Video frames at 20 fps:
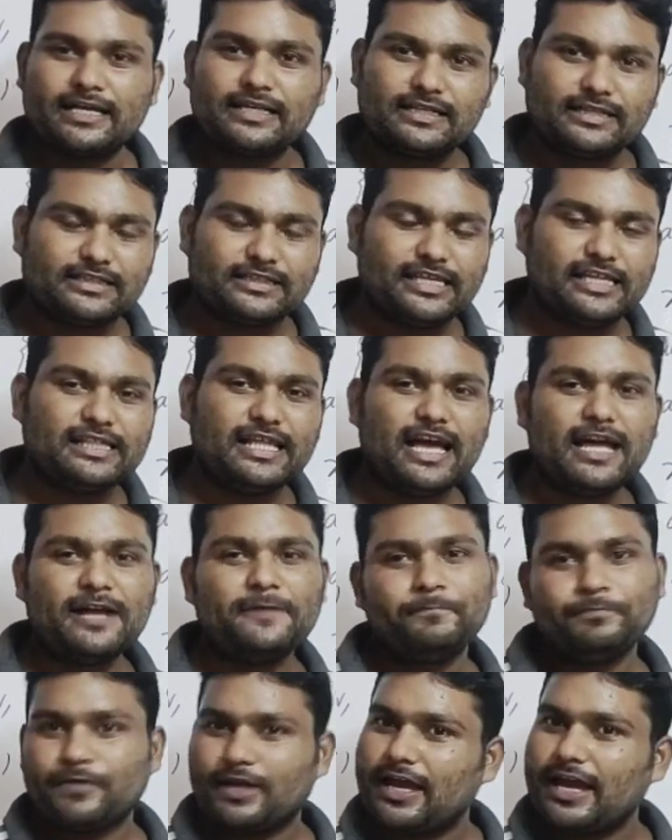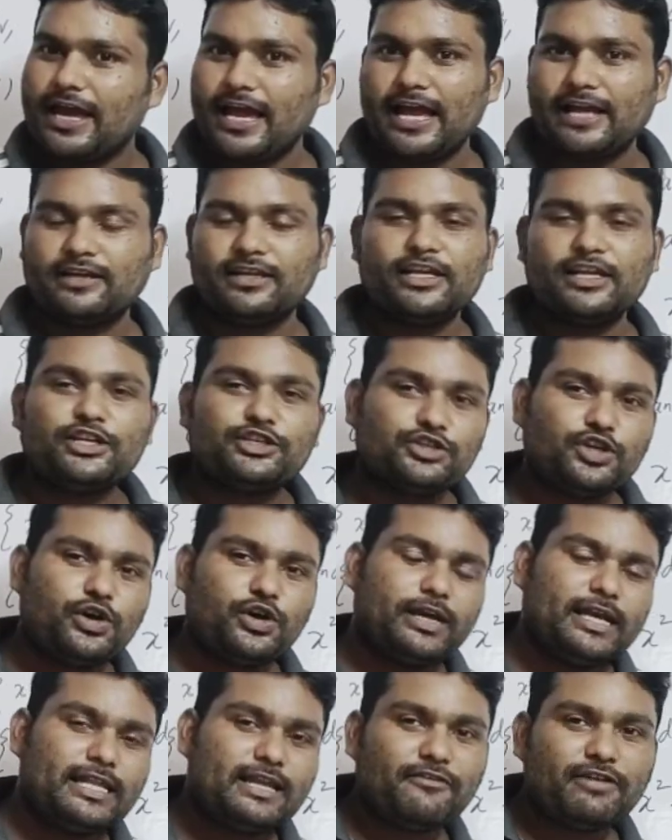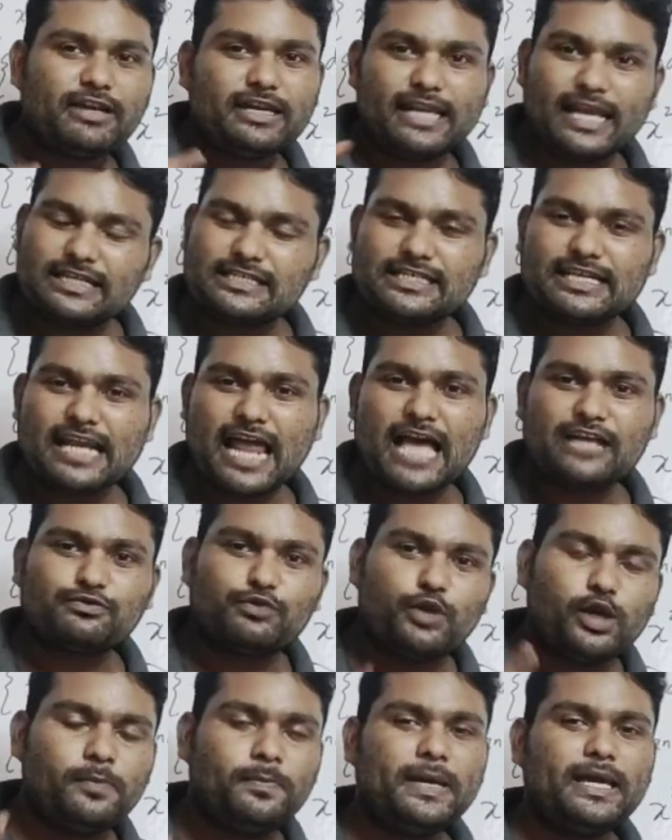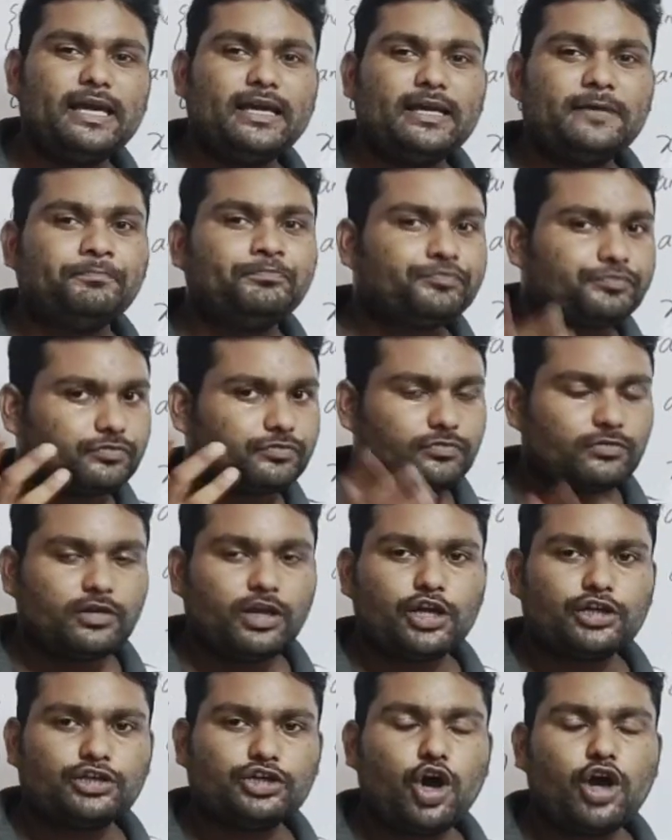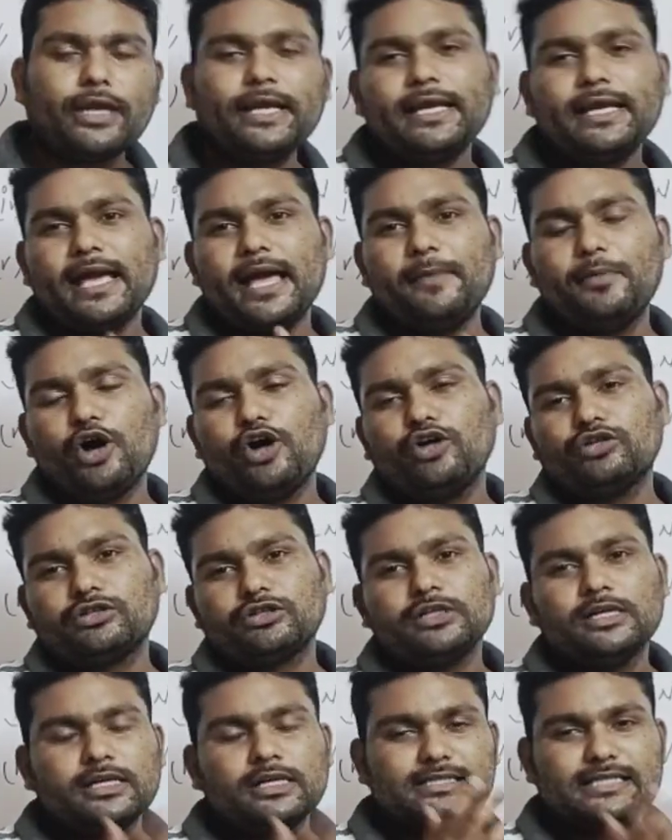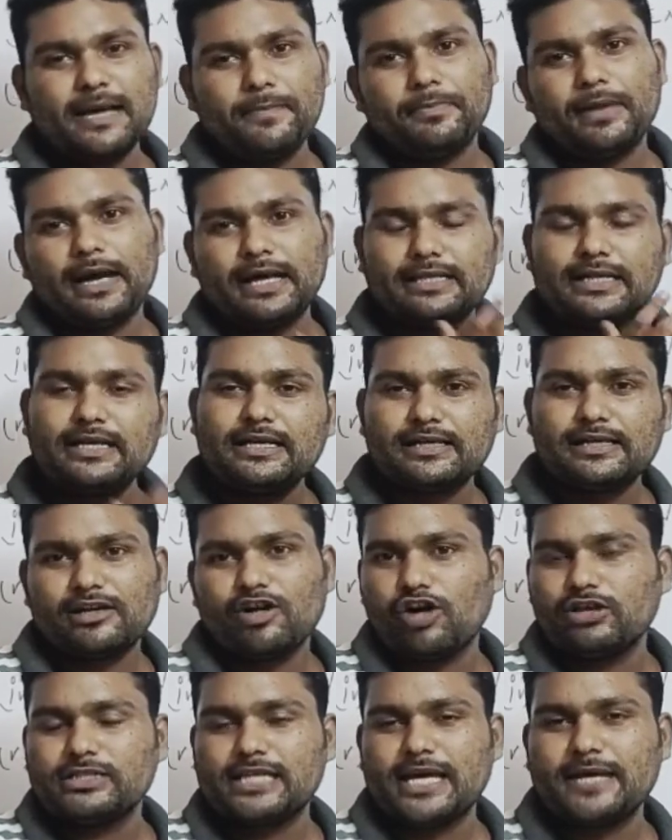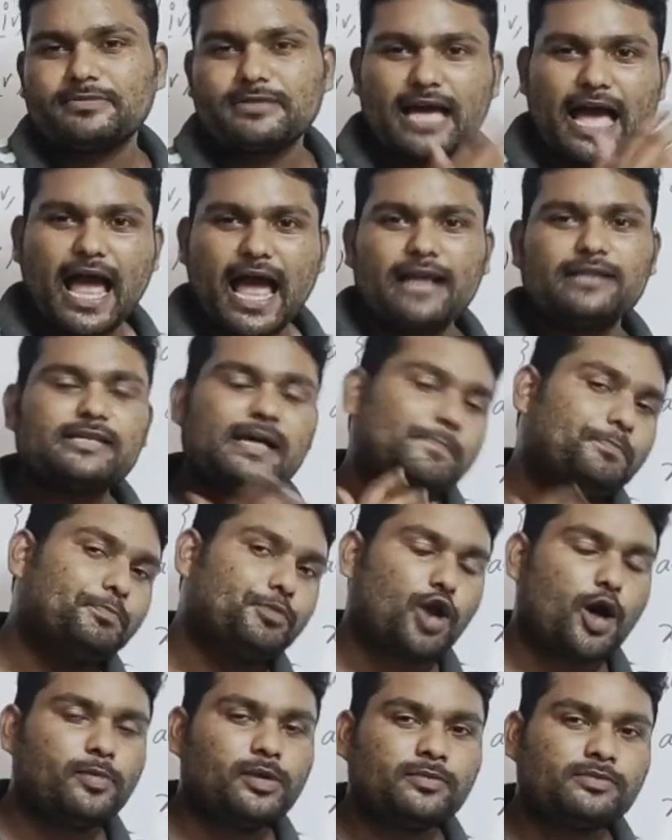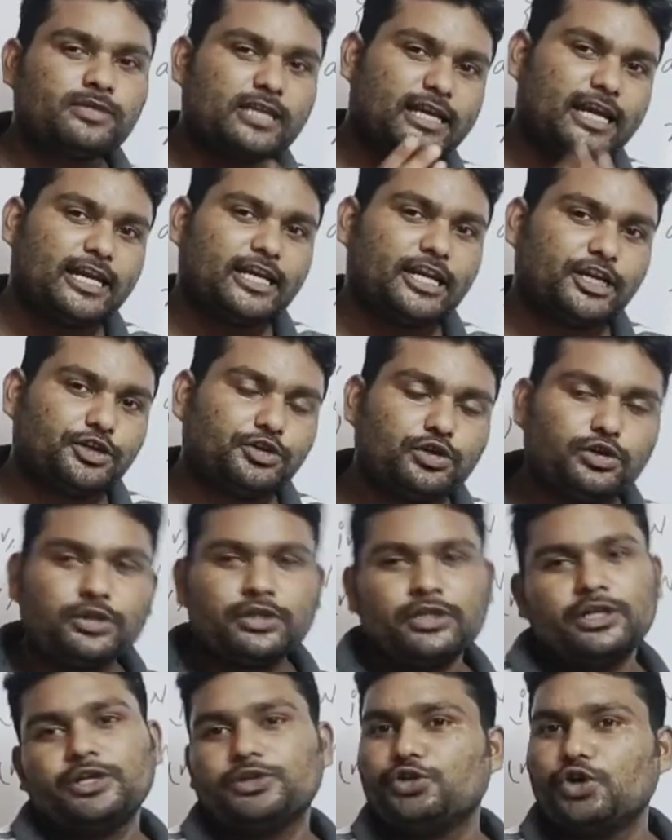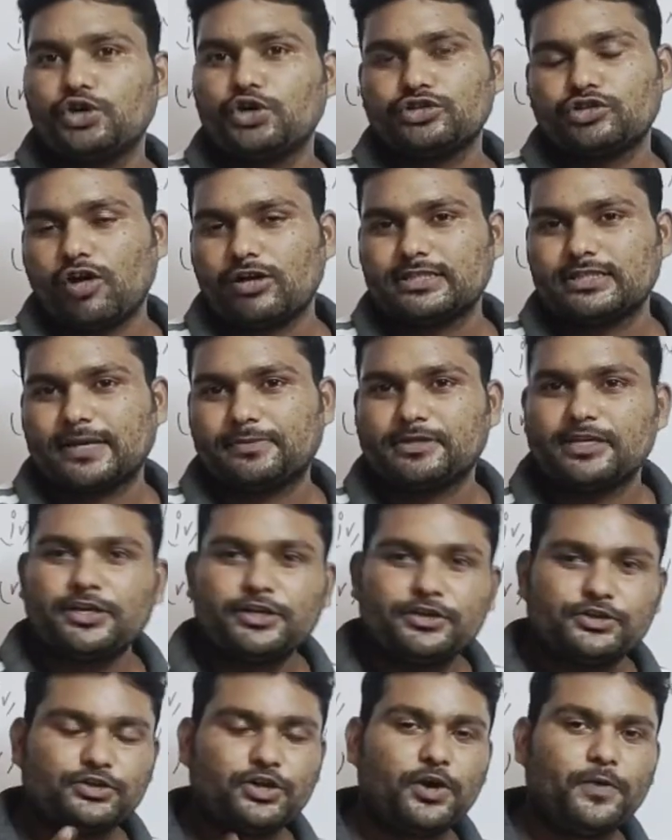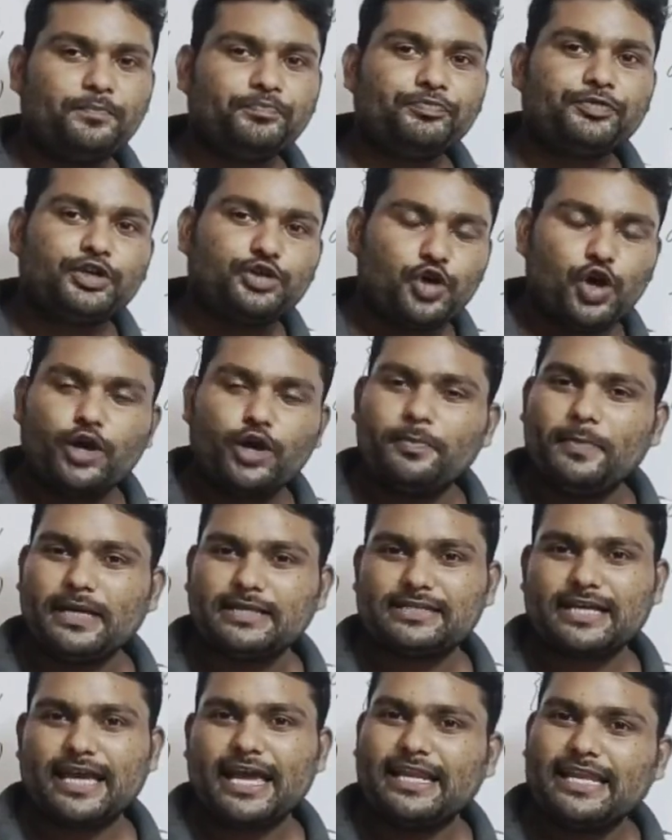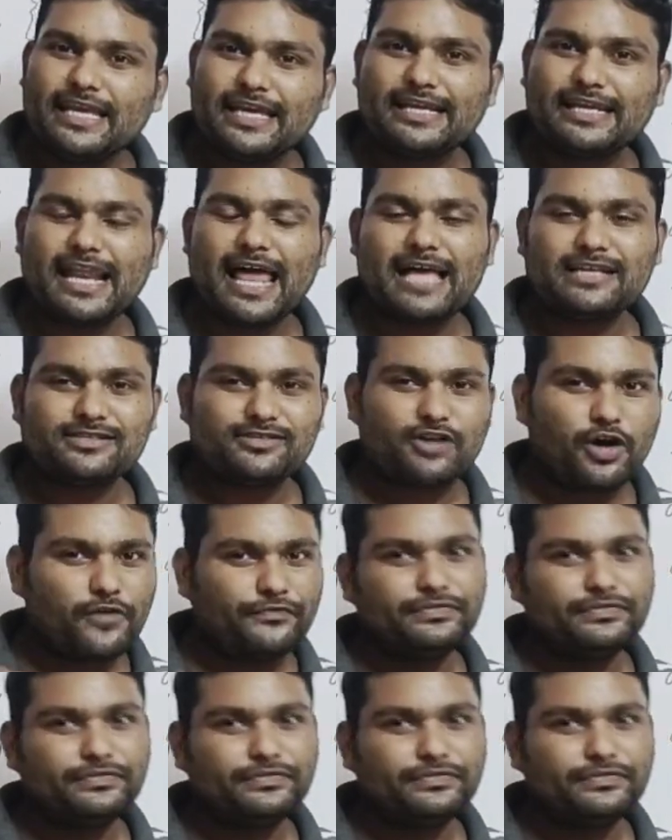till the end. So in our next class, we will be talking about some other concepts and some problems related to those concepts. So don't miss any class of